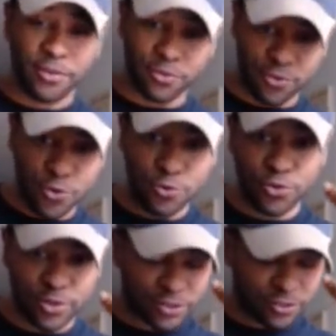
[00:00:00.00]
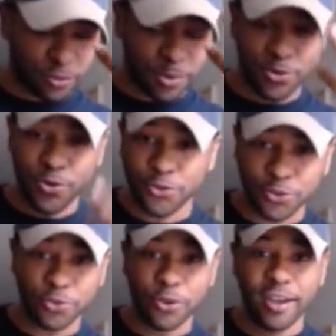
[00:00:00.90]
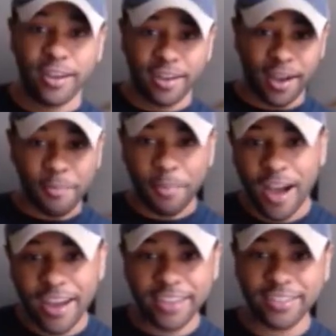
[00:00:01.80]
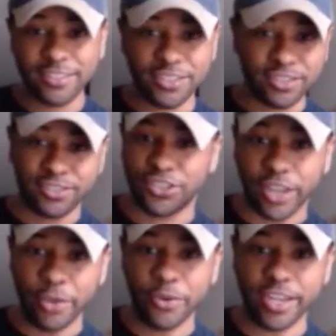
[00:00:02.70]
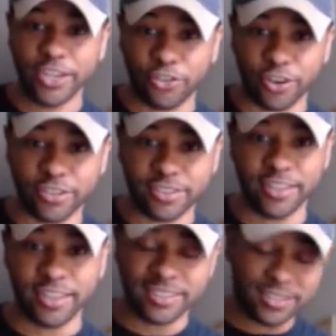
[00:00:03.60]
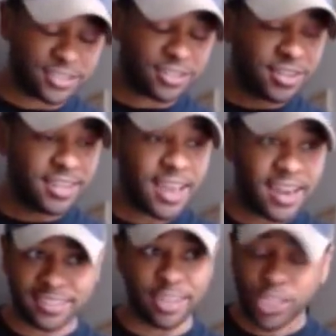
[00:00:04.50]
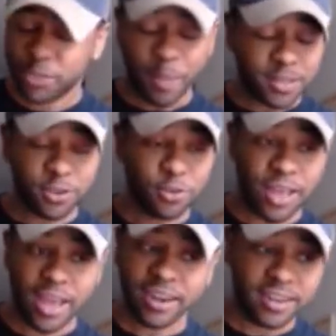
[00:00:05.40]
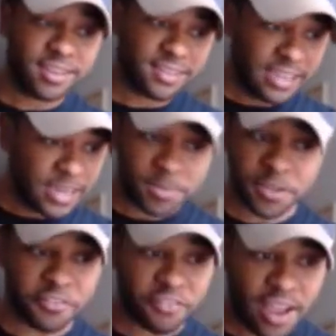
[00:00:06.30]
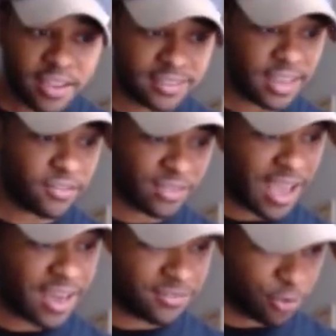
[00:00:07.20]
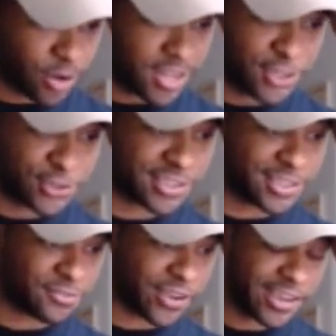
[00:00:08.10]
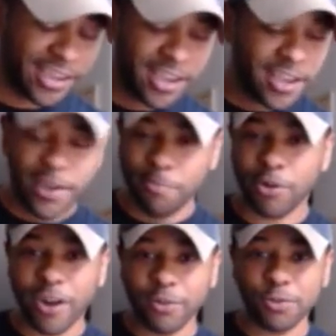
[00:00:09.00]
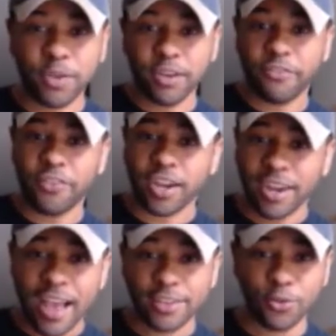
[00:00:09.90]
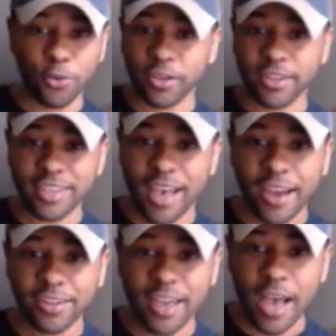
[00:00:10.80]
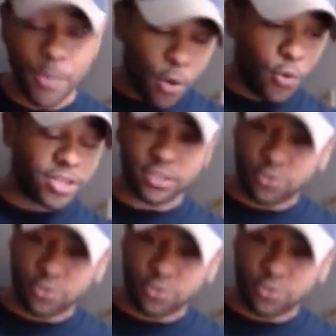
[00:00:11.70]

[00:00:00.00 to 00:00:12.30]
from a neutral, unbiased, just genuine interest in this, just looking at it as a spectacle that it is leading up to the fight, because I had great interest in this fight. McGregor was being a fucking asshole the entire time, which